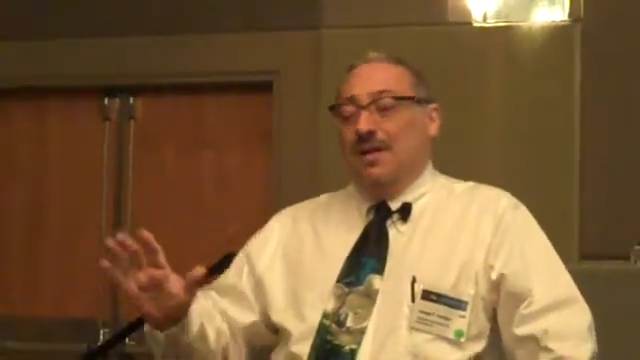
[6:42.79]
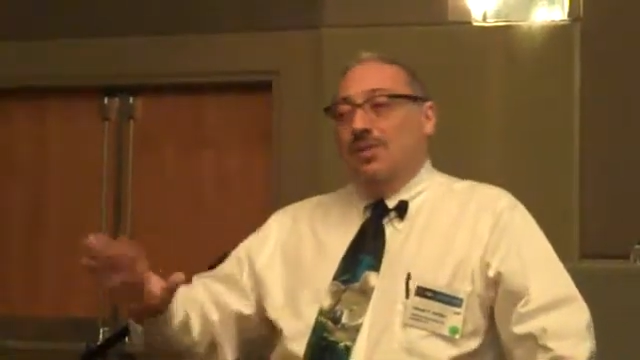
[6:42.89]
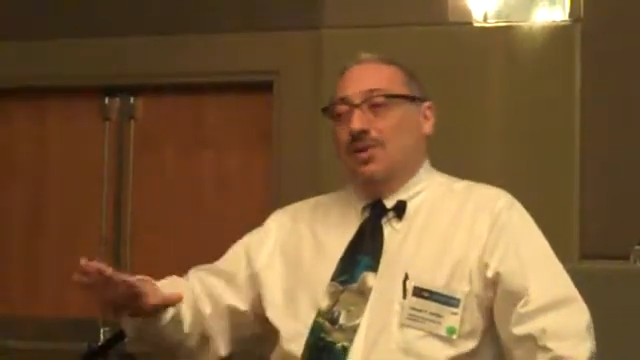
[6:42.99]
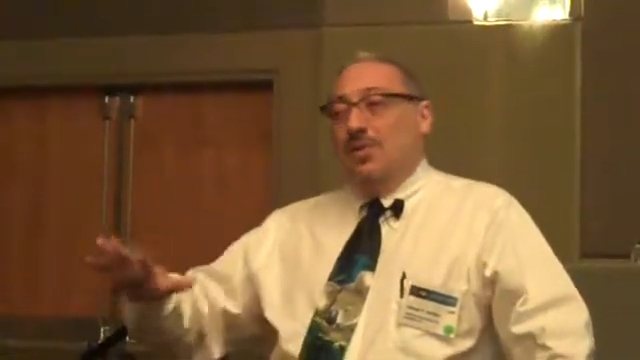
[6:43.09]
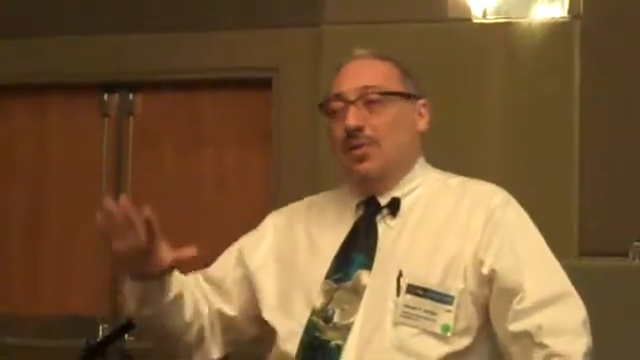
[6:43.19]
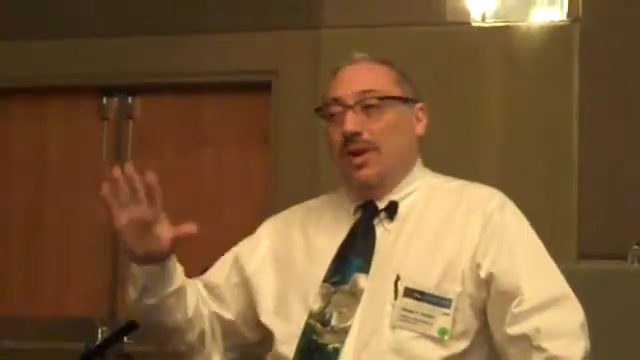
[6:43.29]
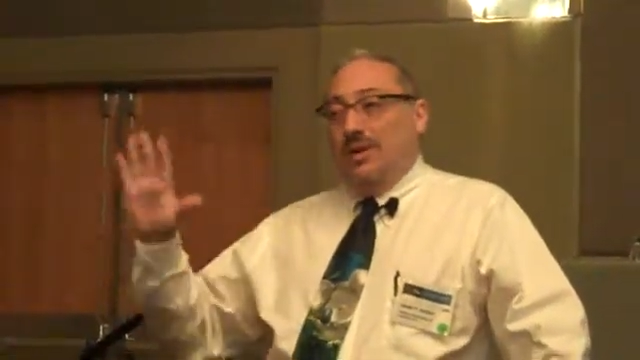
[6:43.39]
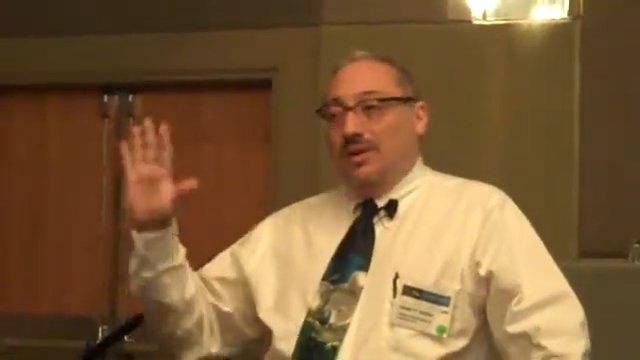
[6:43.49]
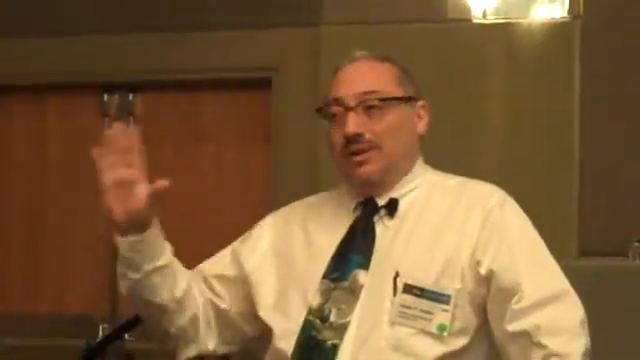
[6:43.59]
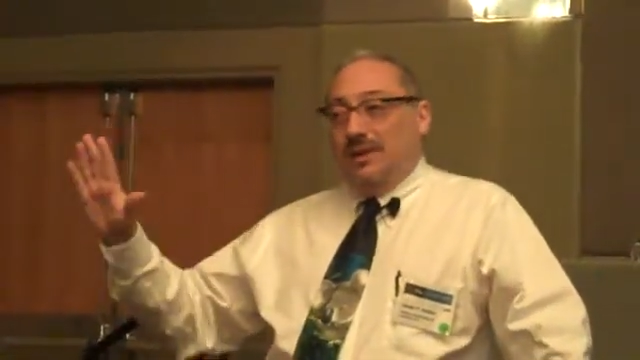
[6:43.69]
So we
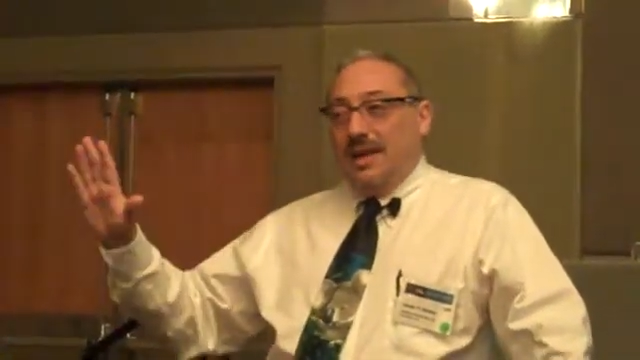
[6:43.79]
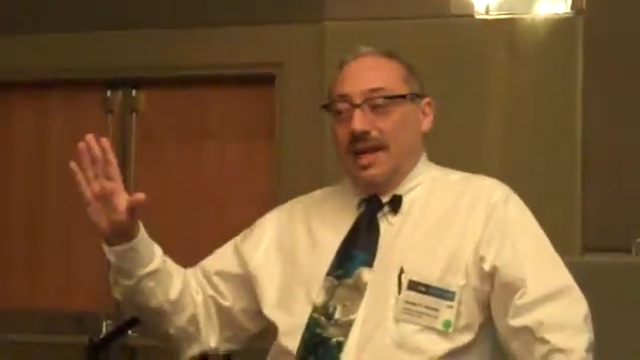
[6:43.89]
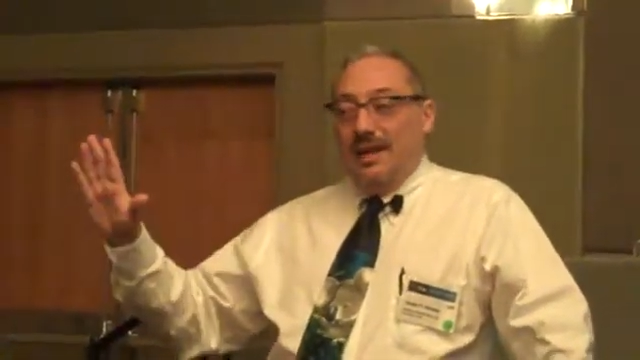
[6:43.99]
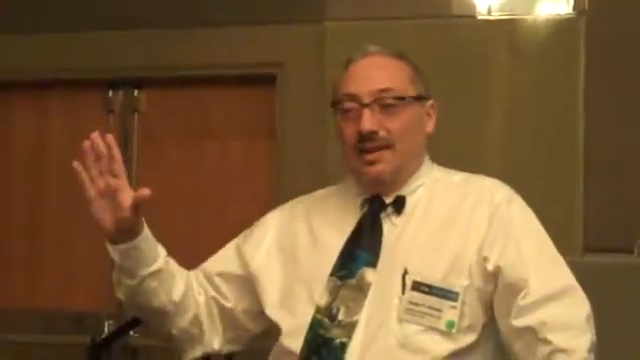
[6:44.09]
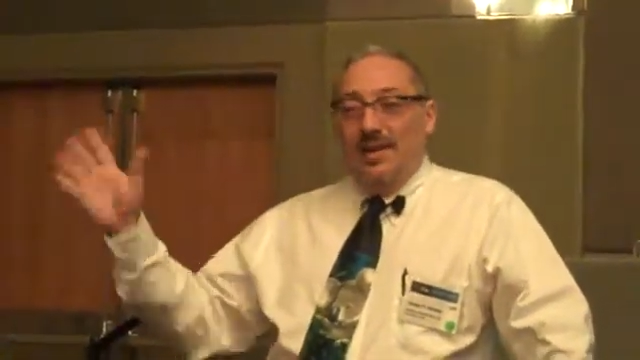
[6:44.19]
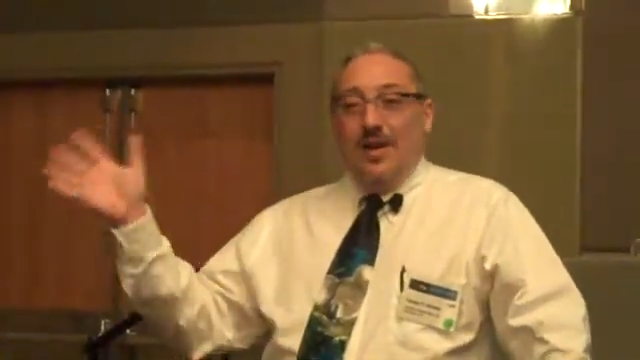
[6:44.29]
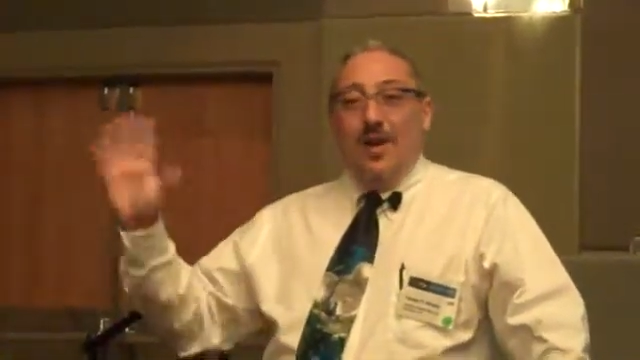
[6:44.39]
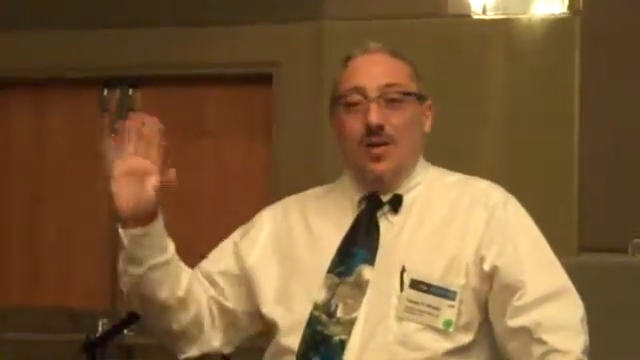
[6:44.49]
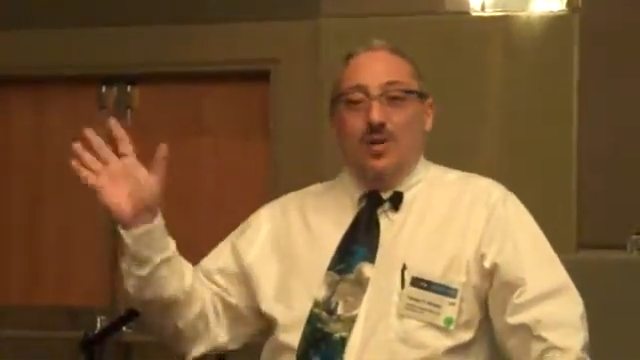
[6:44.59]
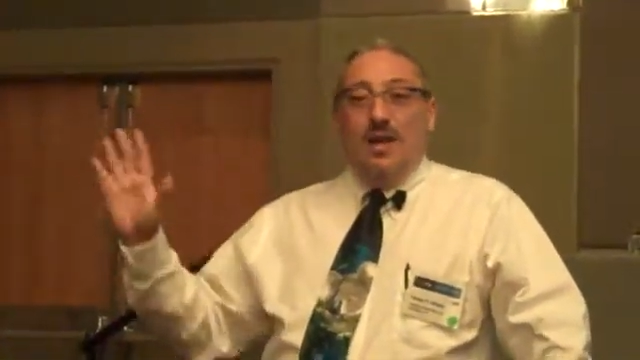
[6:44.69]
went and looked at that.
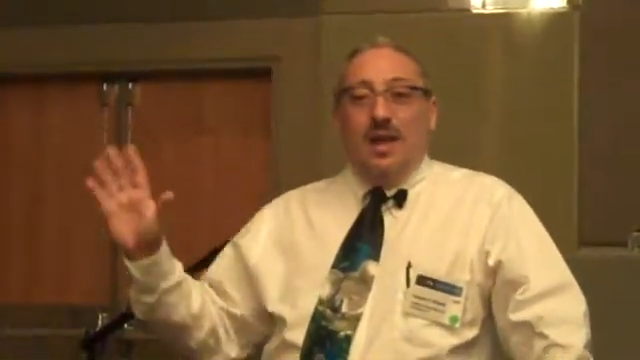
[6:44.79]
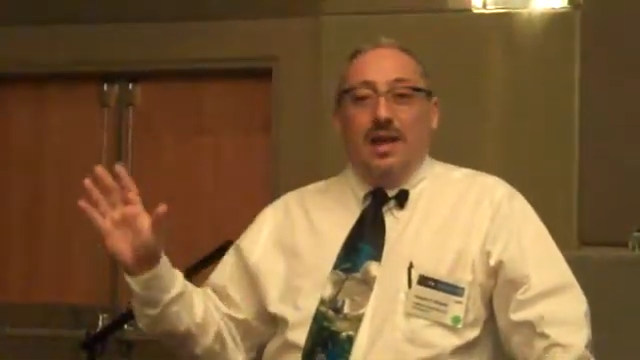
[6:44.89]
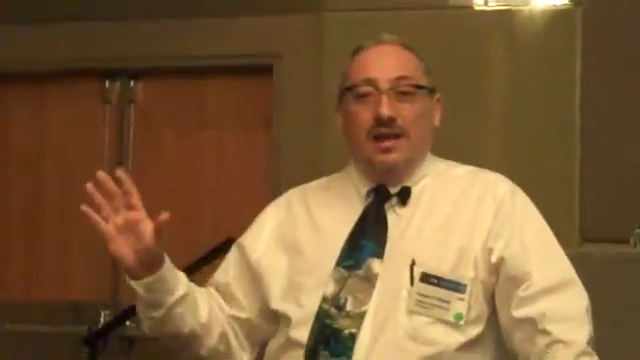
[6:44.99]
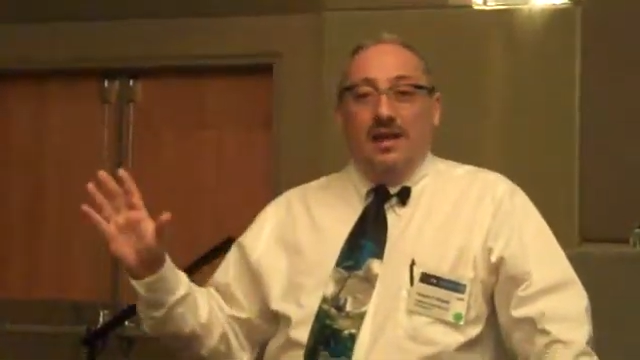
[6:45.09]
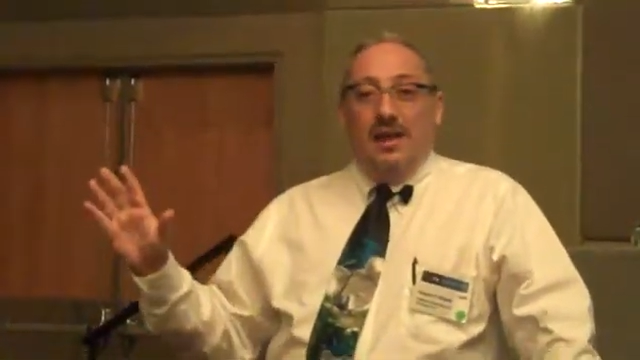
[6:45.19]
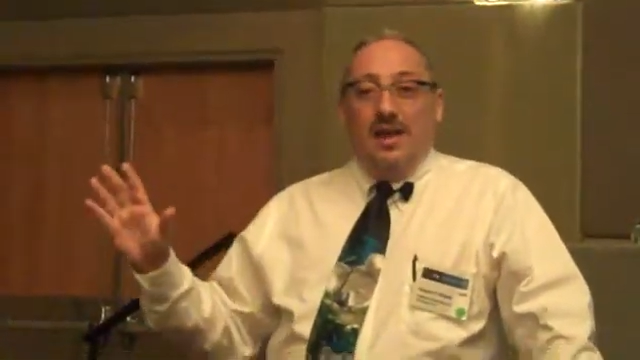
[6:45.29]
Oh, okay.